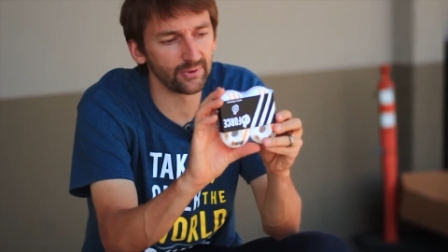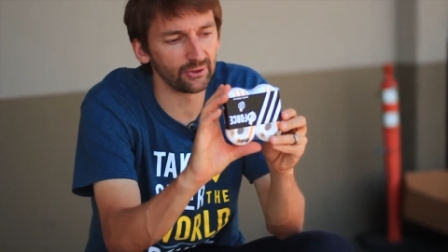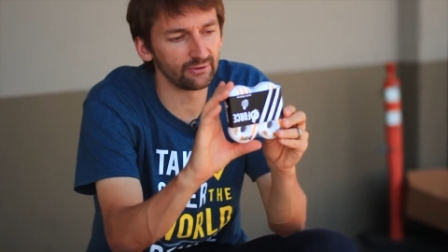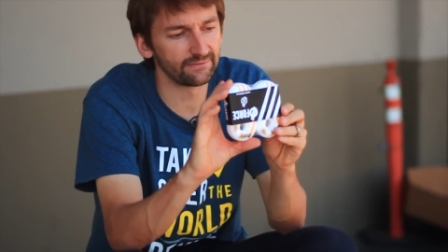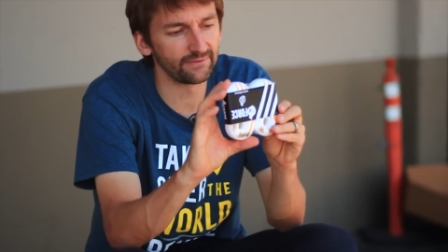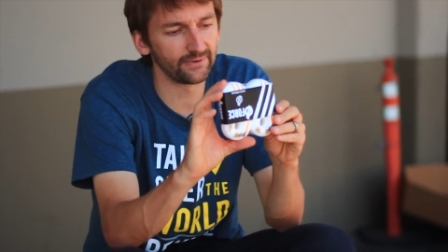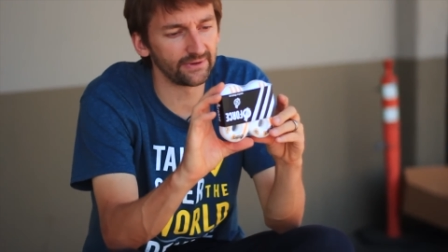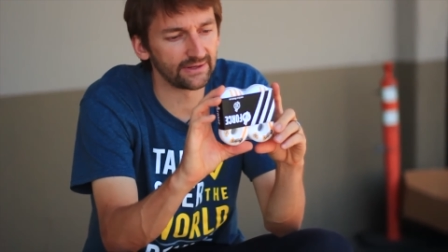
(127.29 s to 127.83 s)

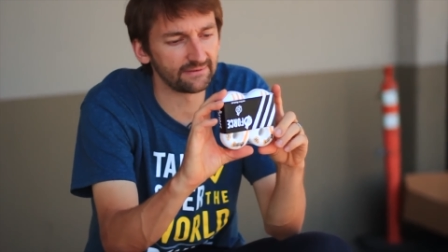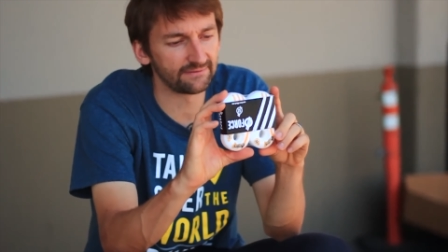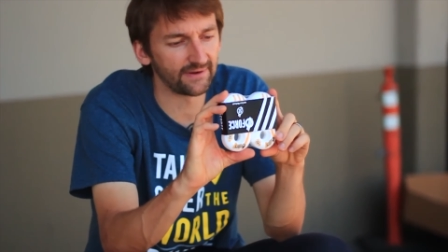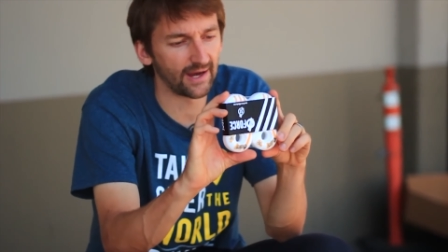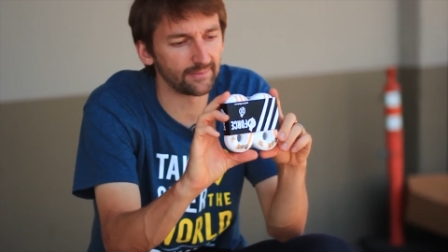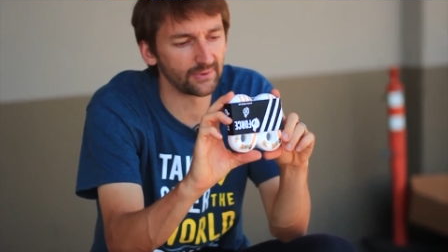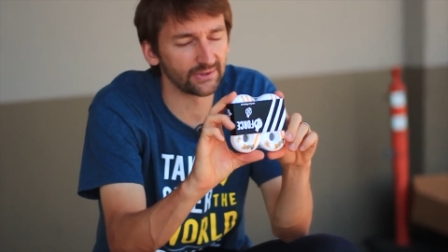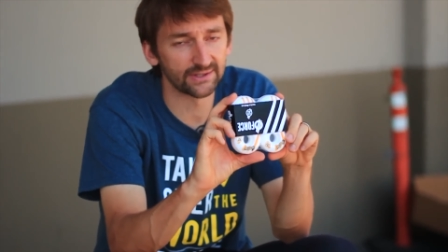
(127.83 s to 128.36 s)
beautiful and
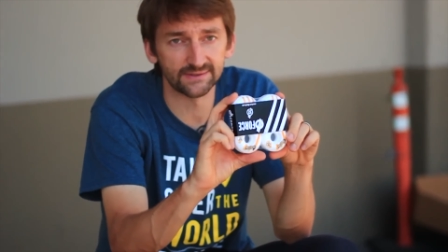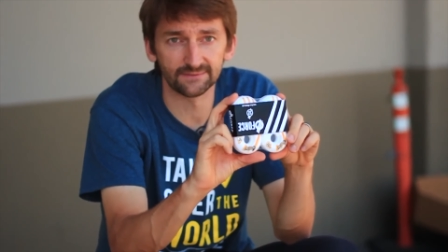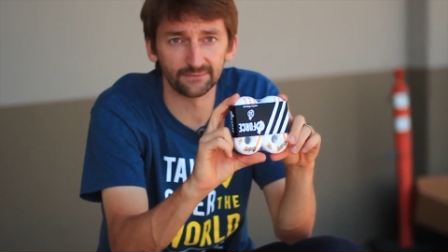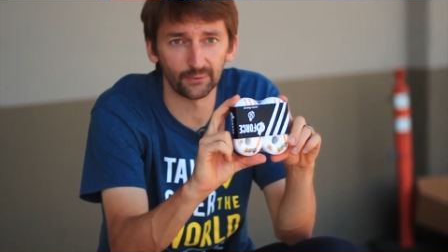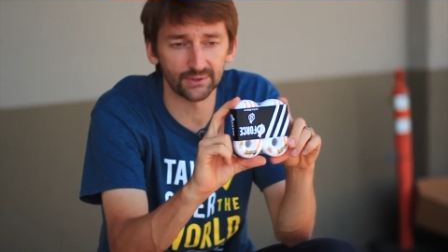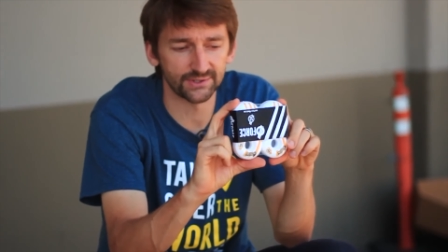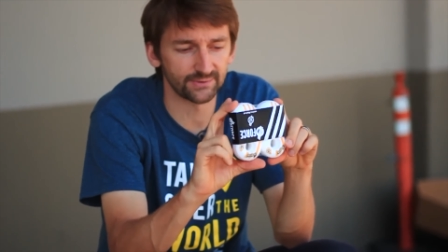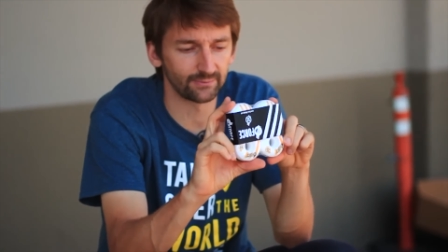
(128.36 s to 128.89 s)
fabulous
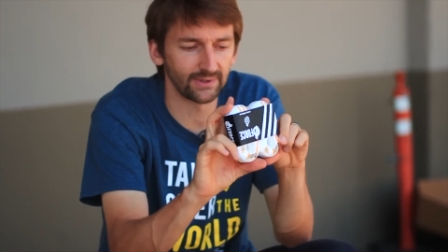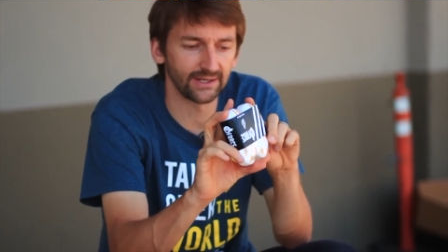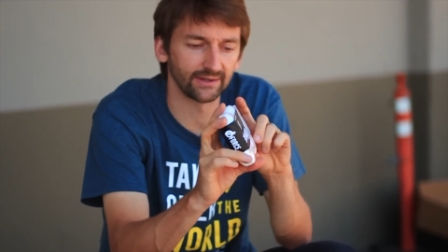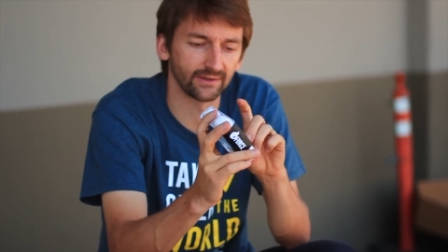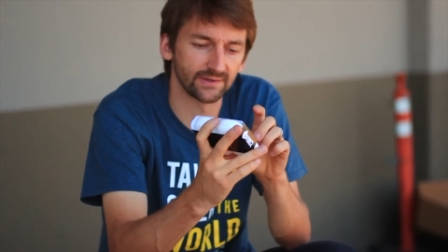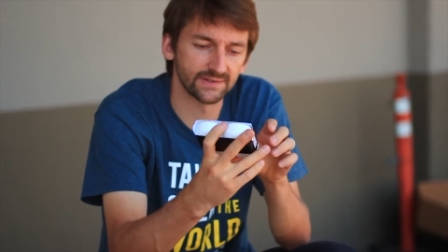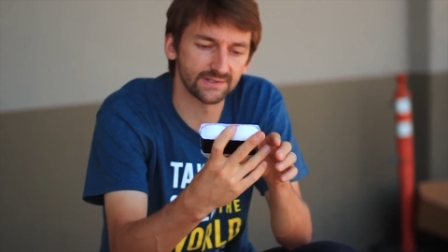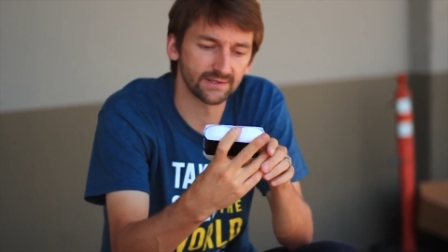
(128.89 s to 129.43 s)
Force
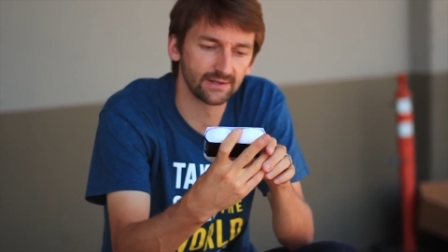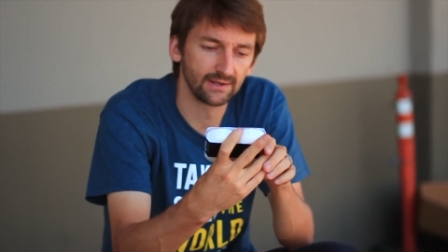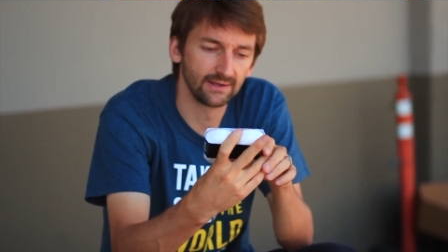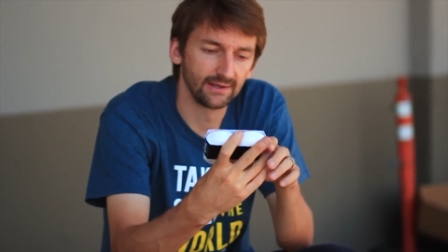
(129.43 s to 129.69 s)
wheels.